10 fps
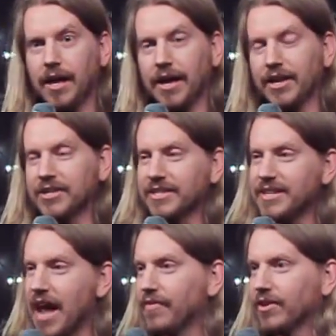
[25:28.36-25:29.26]
It is
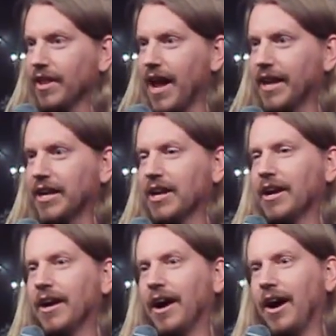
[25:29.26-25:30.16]
never like,
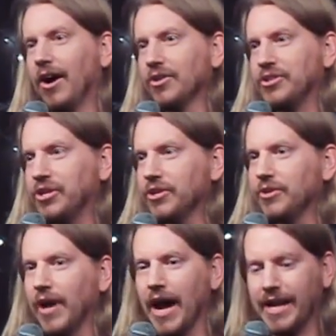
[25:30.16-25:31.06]
oh,
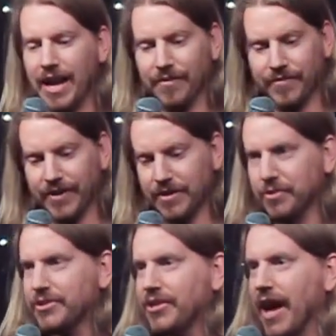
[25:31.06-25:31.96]
dude, I can't fit in
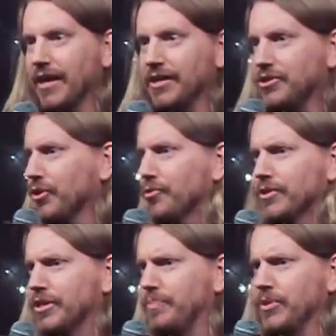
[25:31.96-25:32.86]
those tiny
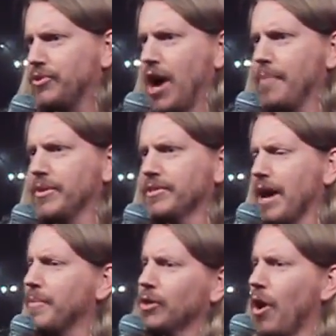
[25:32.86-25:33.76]
children's pajamas.
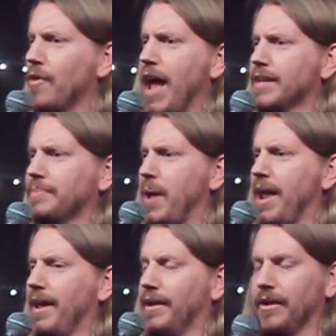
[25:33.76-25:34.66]
I'm a grown-ass
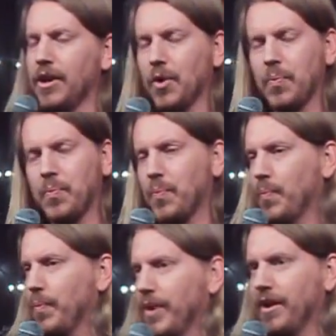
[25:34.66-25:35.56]
man.
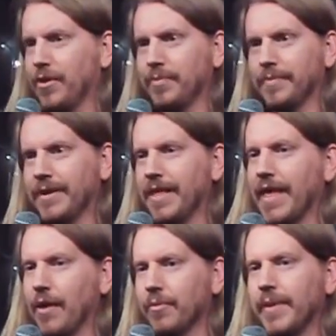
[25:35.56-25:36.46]

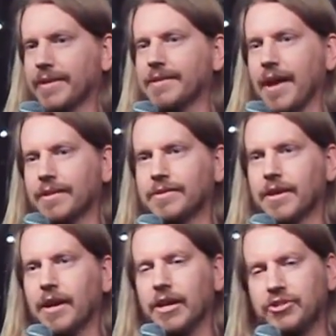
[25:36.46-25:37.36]
That would make sense.
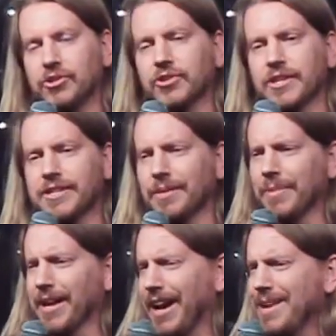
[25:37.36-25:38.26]
It's usually something
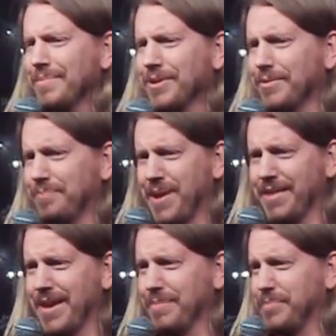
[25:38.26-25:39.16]
like, I ain't gonna pay
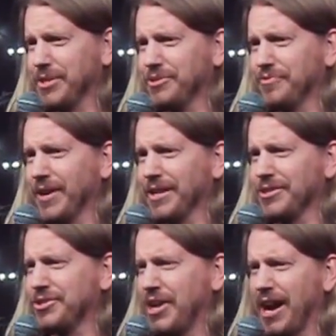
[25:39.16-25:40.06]
that bitch
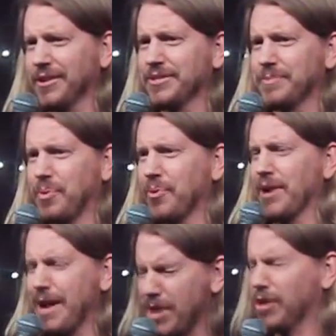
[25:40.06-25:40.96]
fucking child
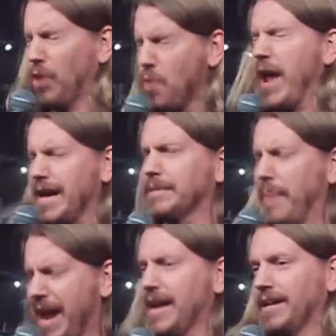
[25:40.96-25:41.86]
support. I'm a grown-ass
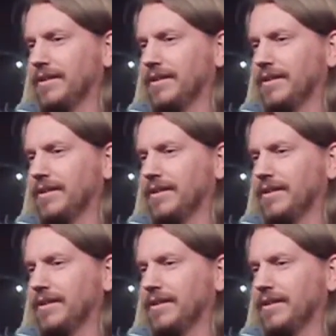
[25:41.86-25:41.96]
man.